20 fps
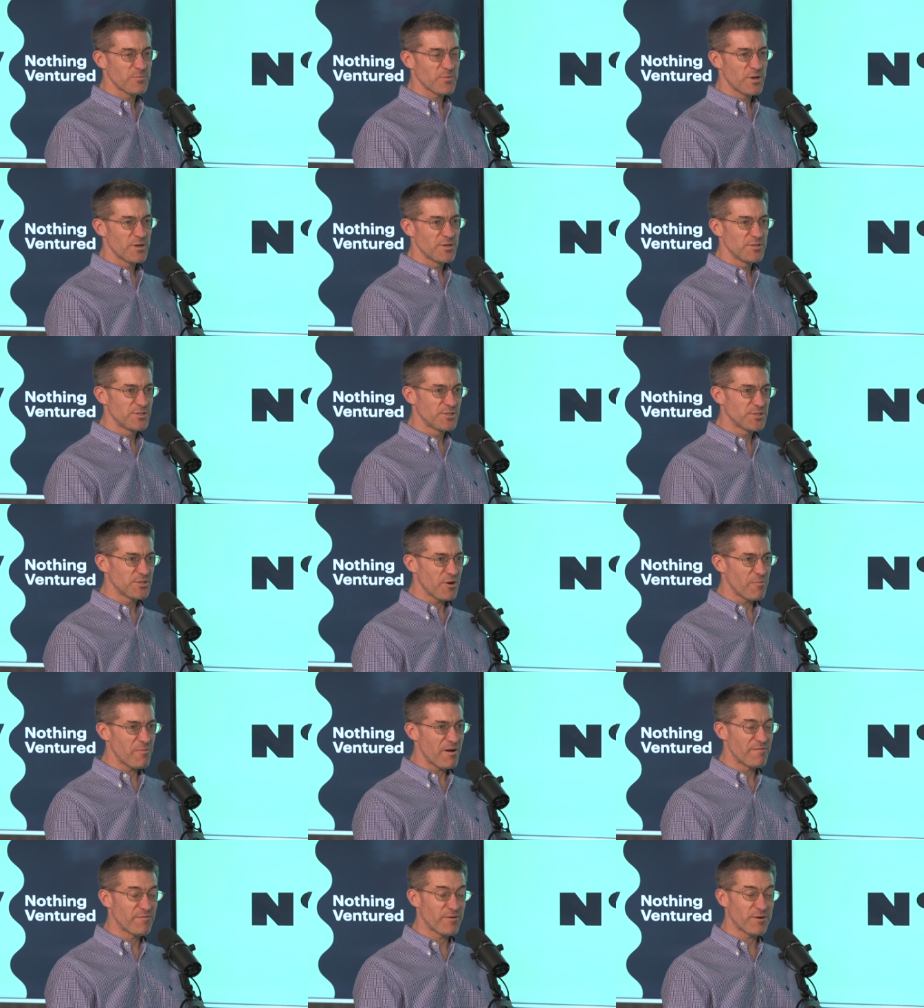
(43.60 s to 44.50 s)
So, my
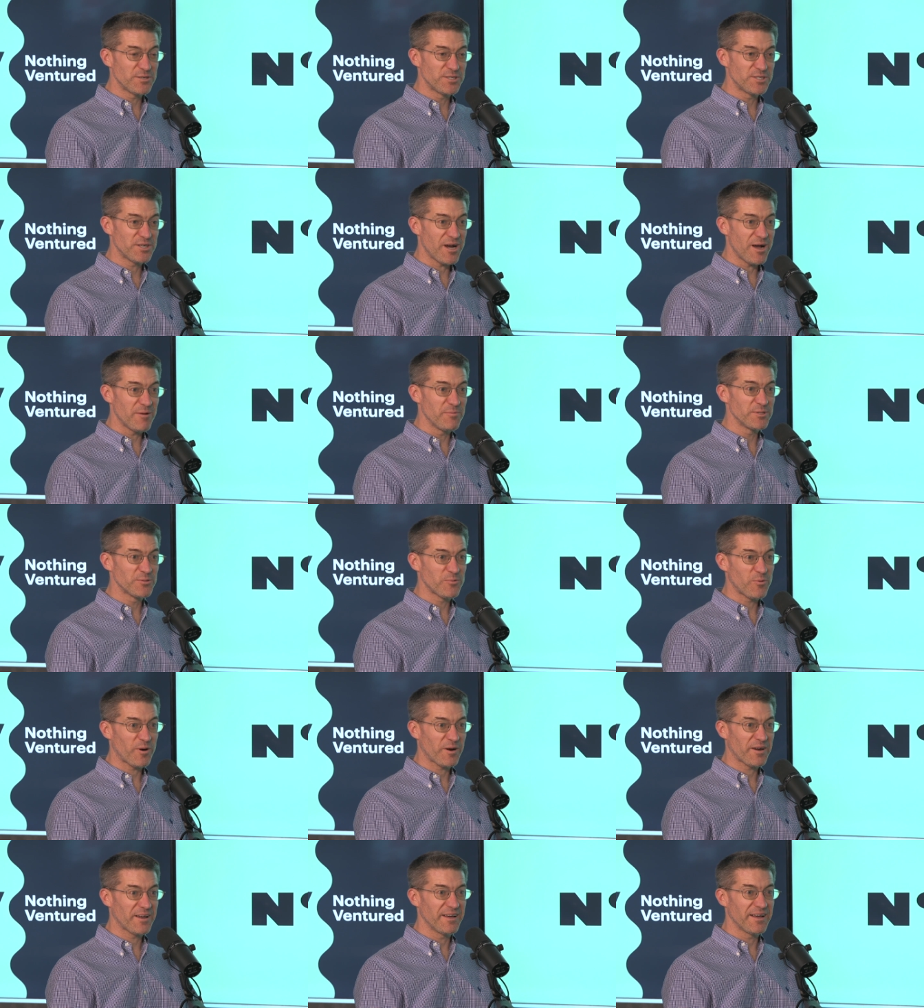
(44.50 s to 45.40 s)
first job was
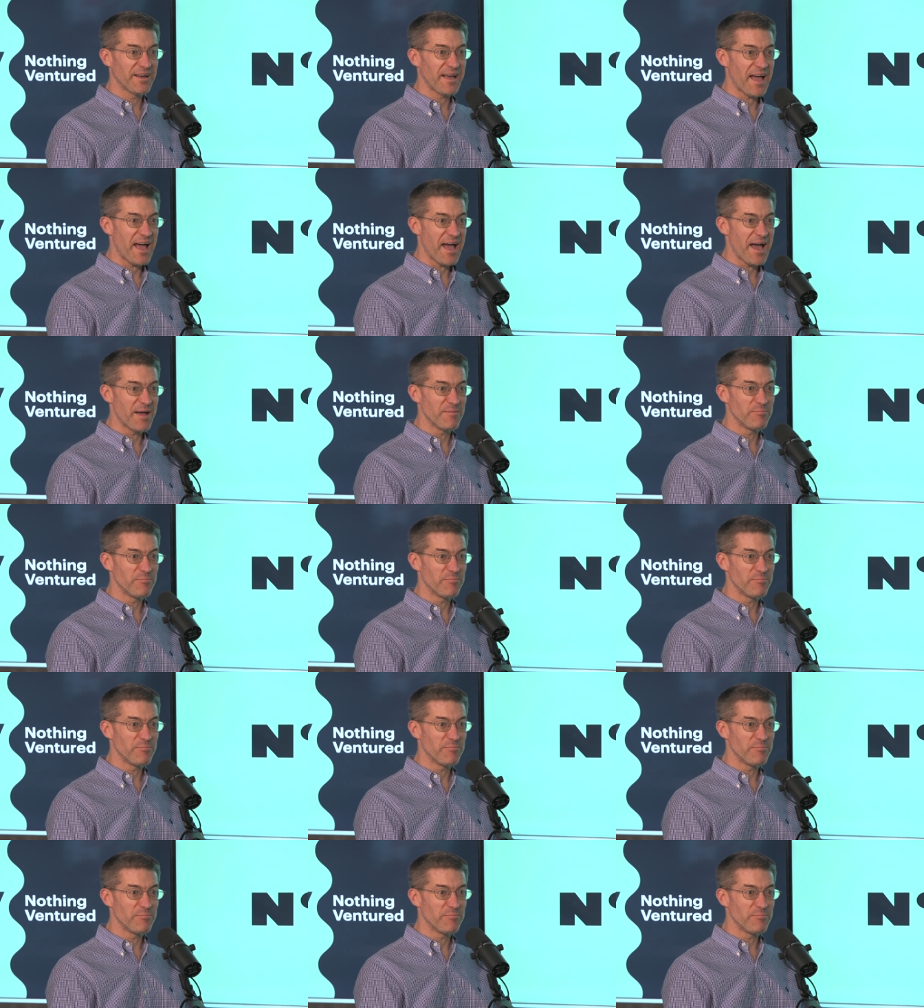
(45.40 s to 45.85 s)
working at